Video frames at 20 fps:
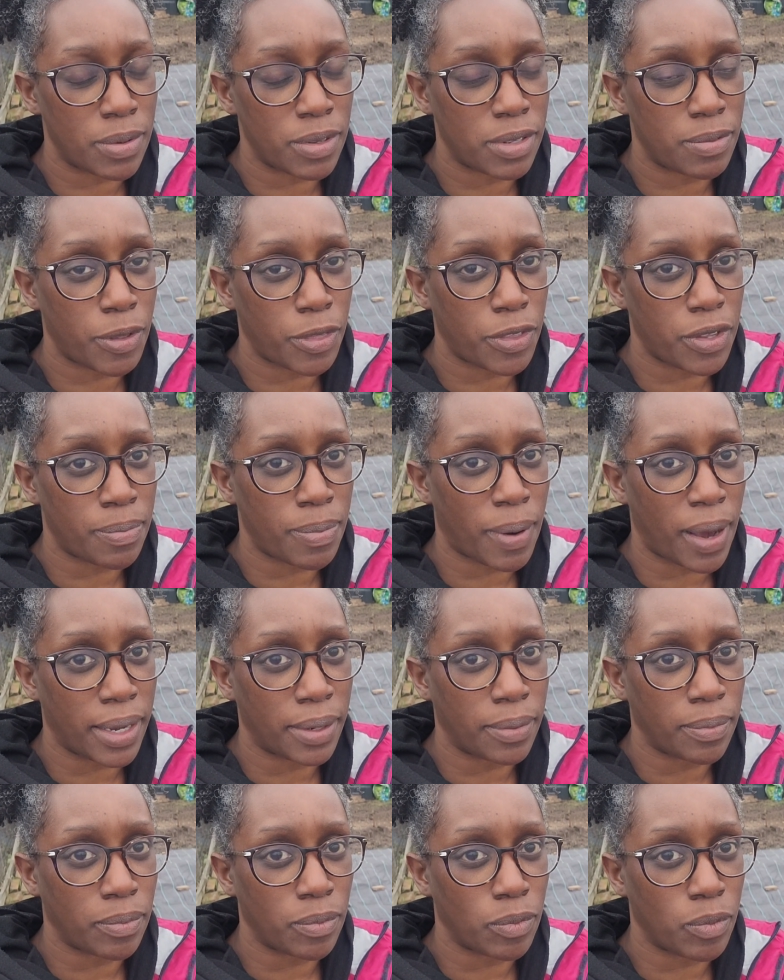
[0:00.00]
smothered
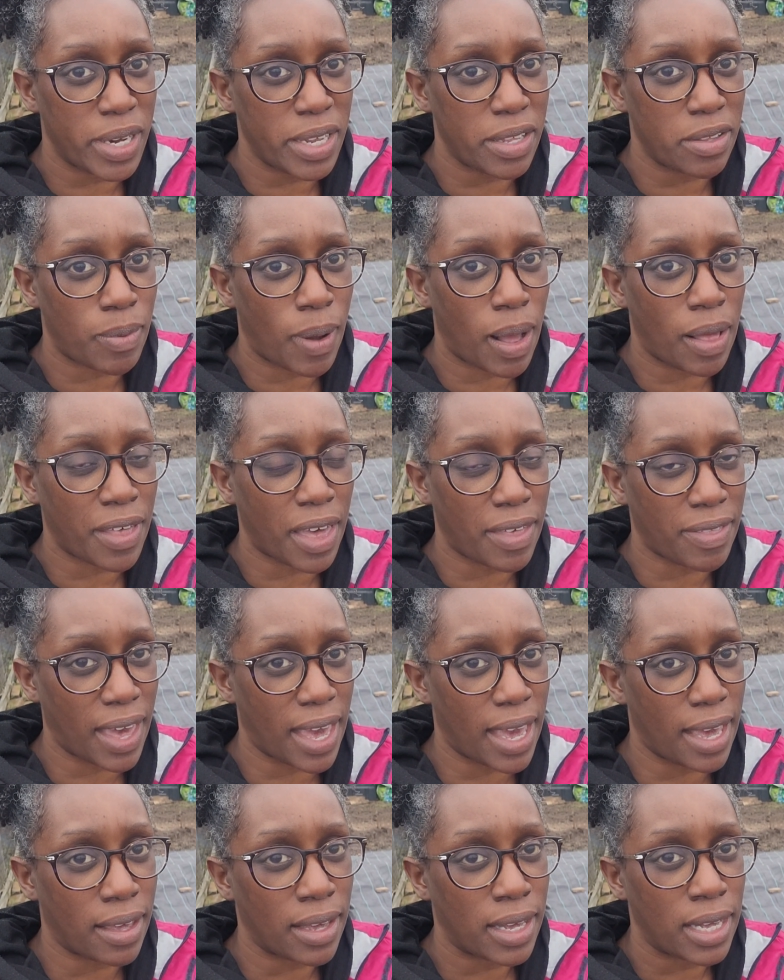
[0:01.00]
by weeds while they're
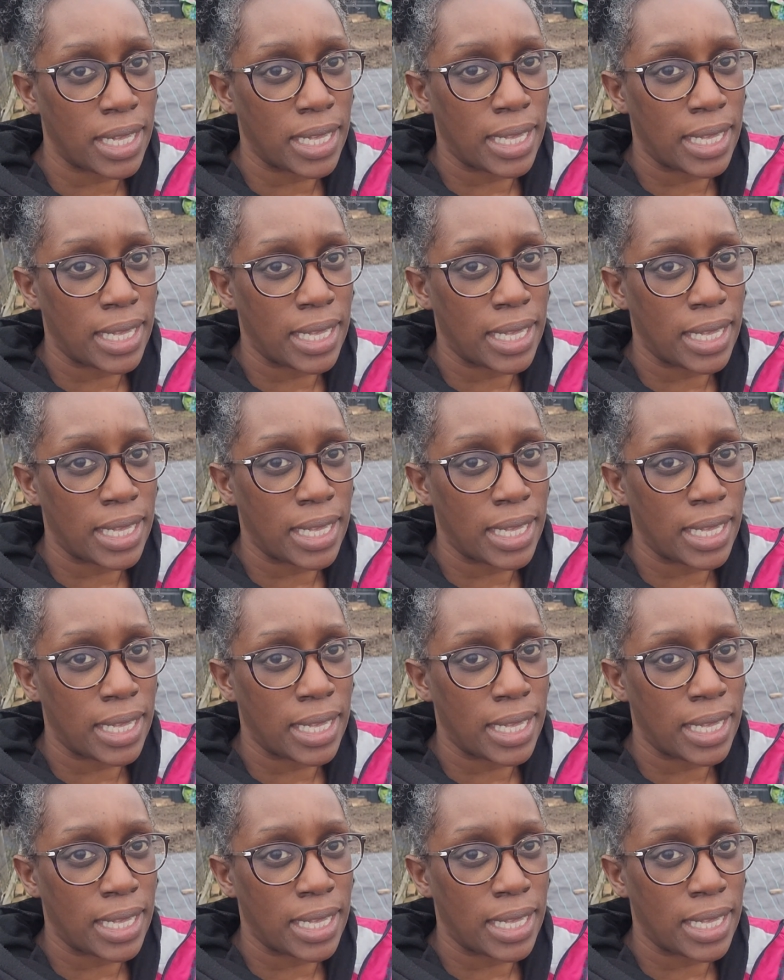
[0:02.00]
there.